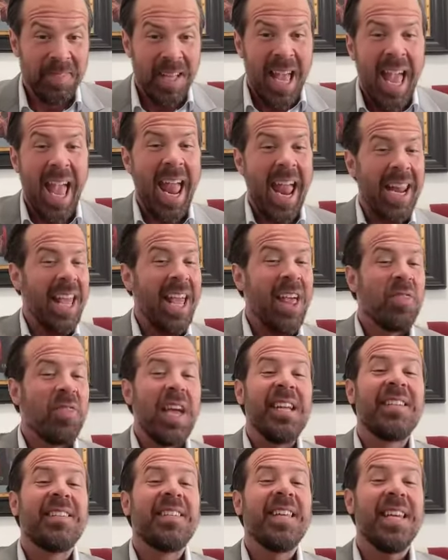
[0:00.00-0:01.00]
And
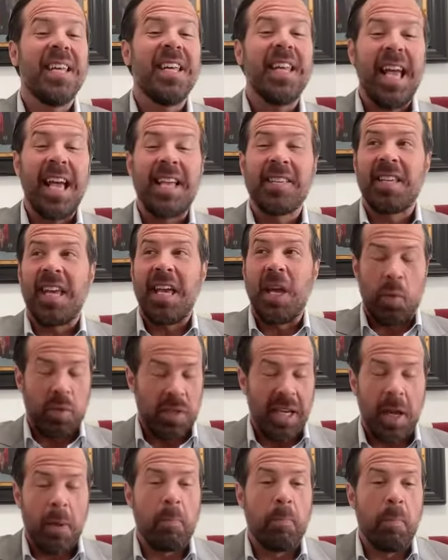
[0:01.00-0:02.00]
they did it as it was
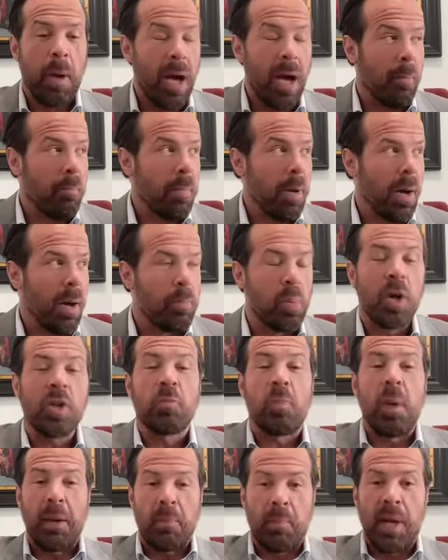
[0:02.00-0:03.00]
like a
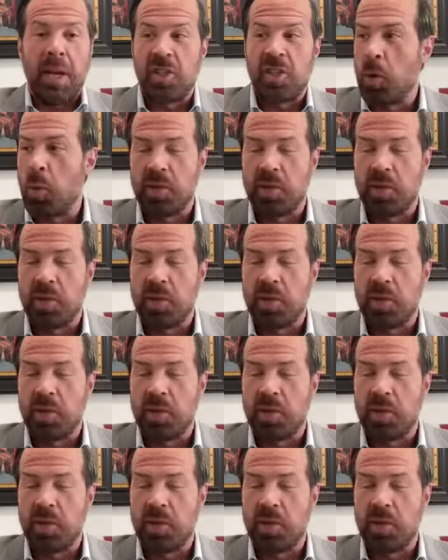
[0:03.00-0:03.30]
brushback pitch.